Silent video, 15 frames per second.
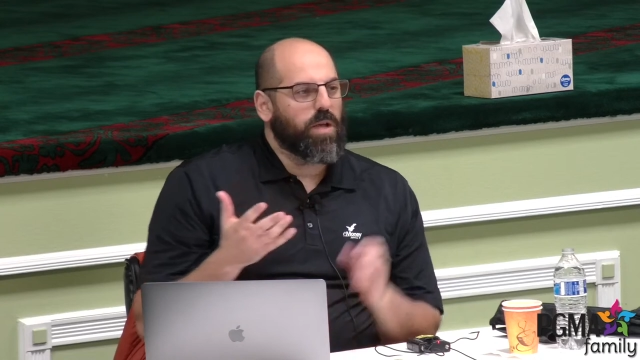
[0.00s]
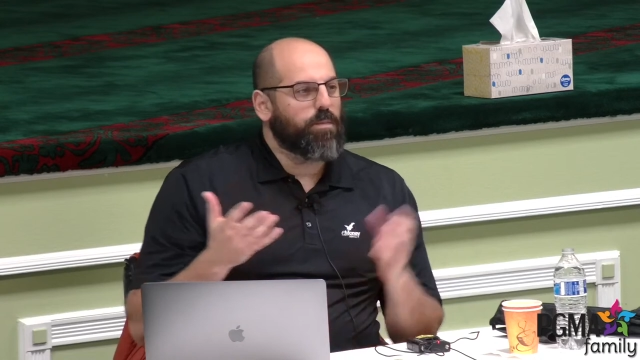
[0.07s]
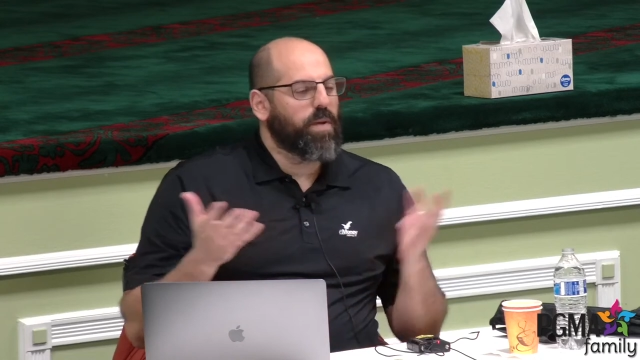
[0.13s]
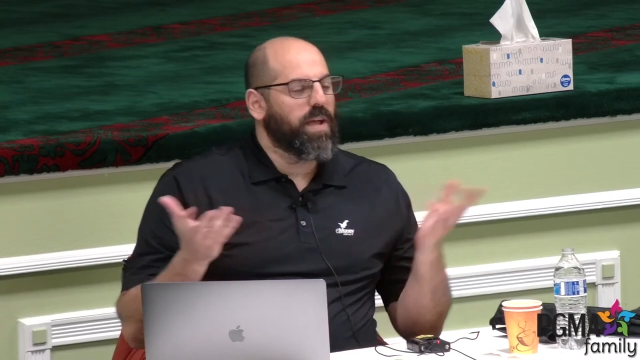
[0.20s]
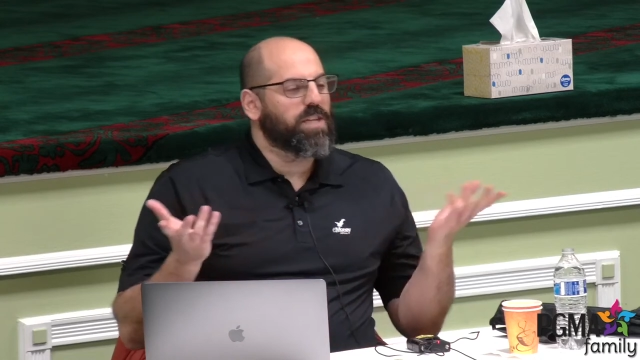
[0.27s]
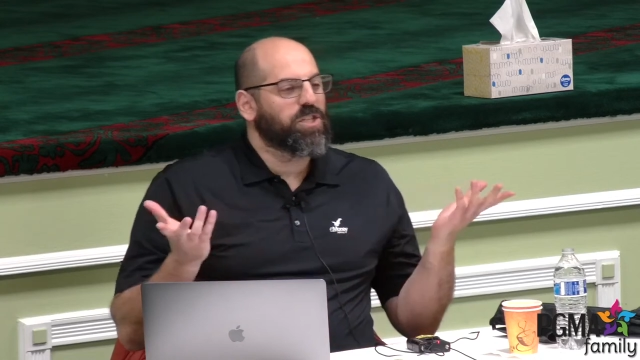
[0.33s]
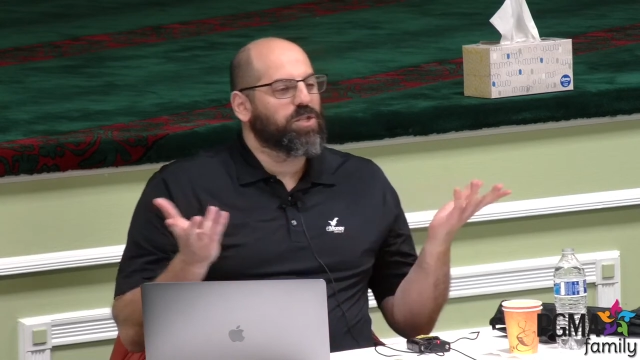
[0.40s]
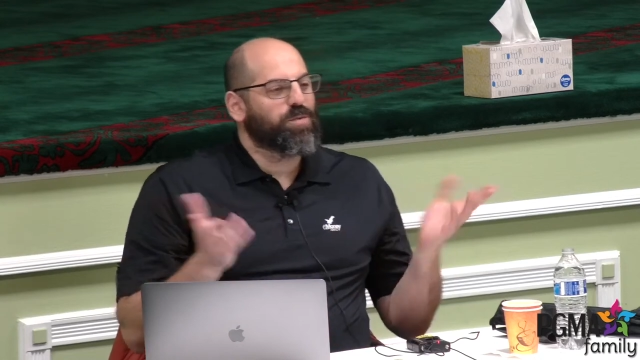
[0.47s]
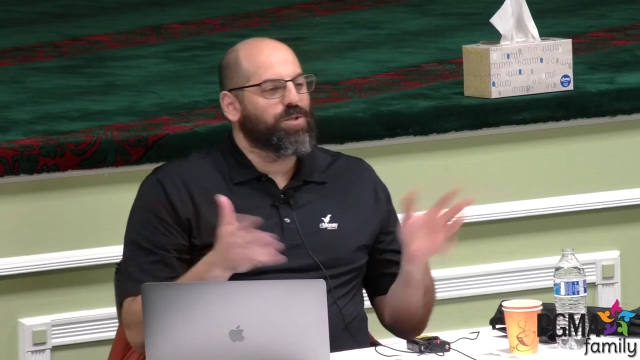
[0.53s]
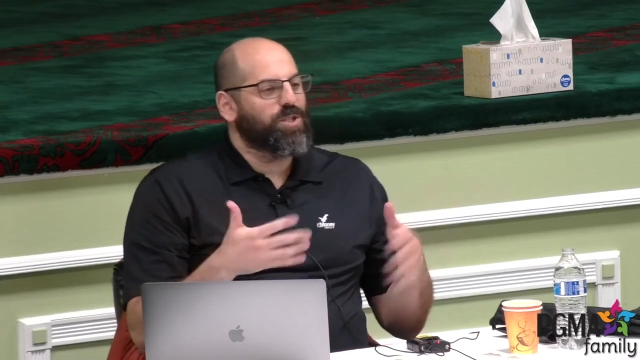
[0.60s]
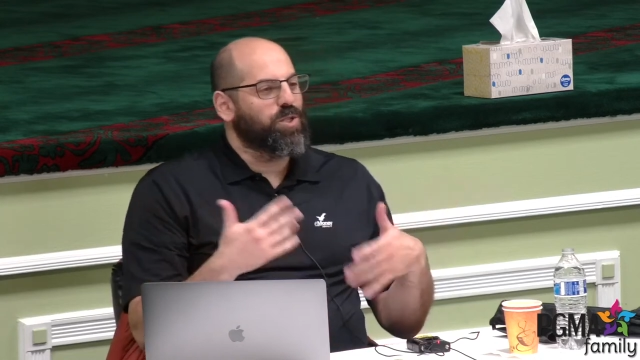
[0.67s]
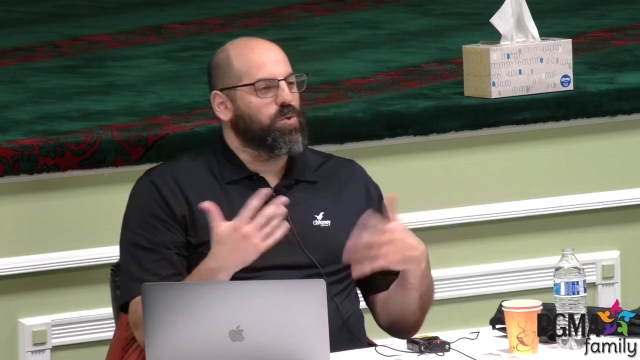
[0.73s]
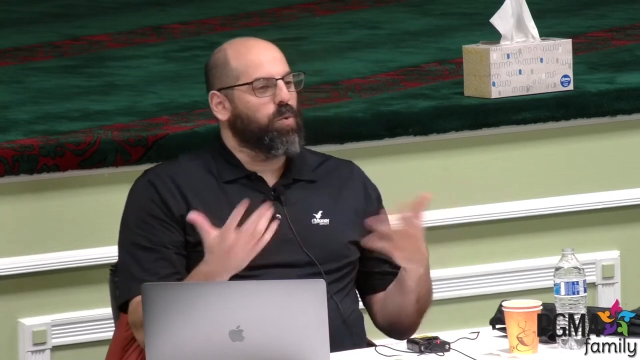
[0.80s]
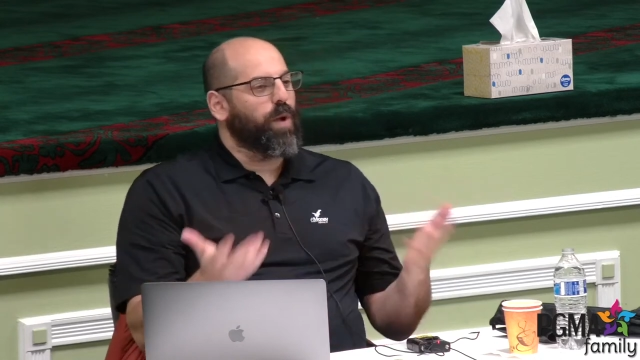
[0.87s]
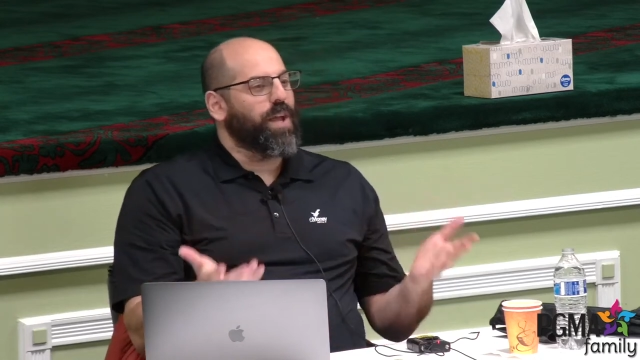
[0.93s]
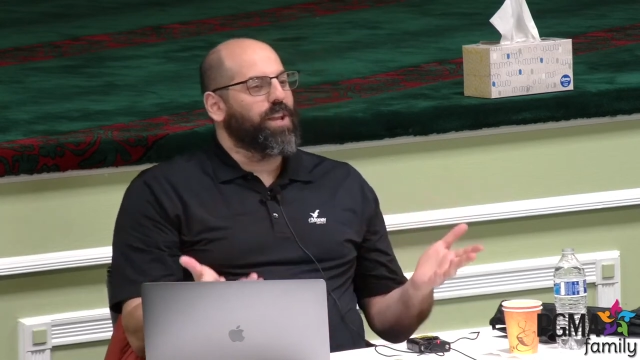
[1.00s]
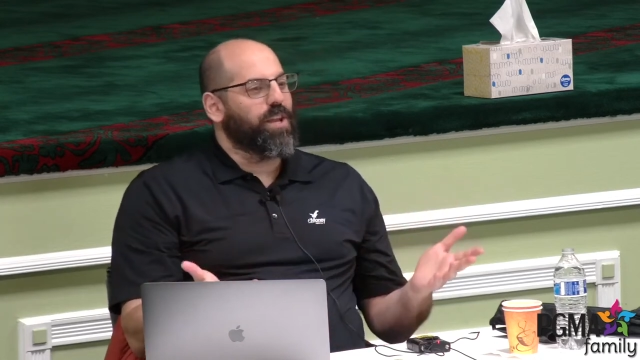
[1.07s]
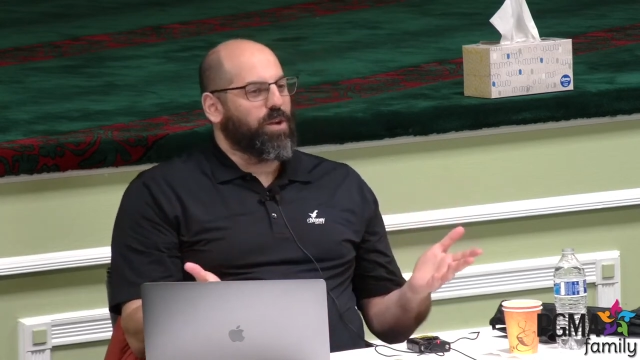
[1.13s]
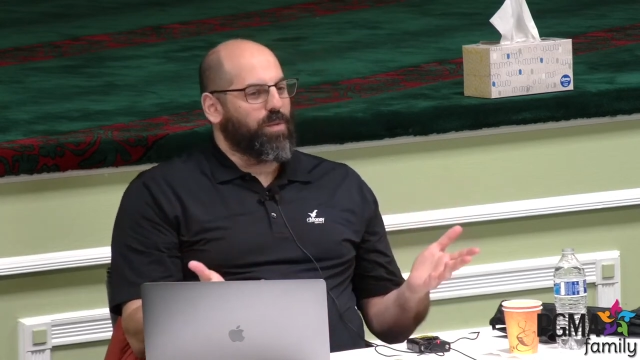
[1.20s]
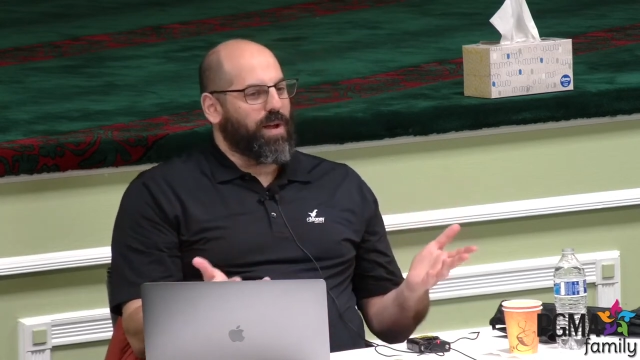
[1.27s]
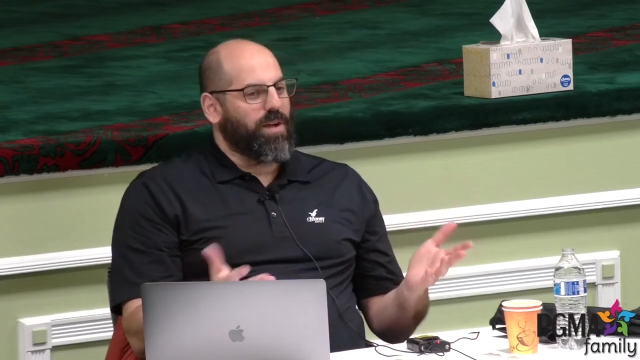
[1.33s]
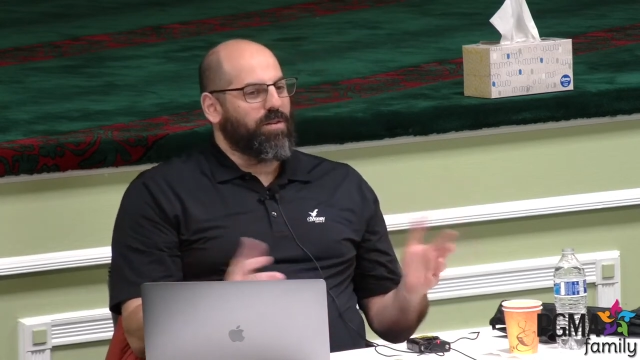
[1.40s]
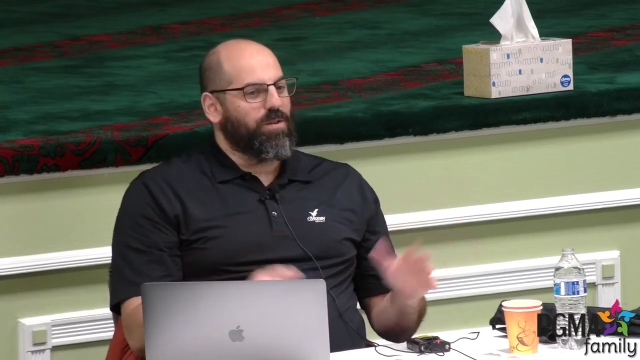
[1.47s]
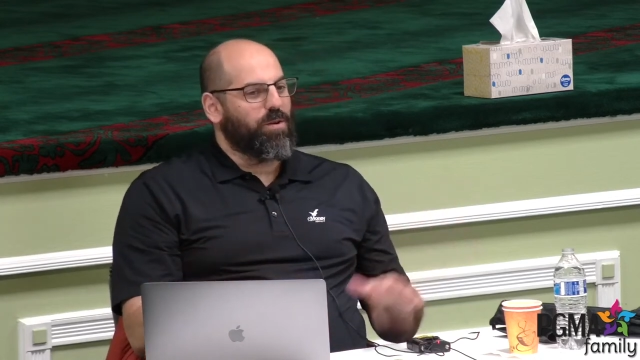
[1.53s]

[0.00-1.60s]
patience with just waiting around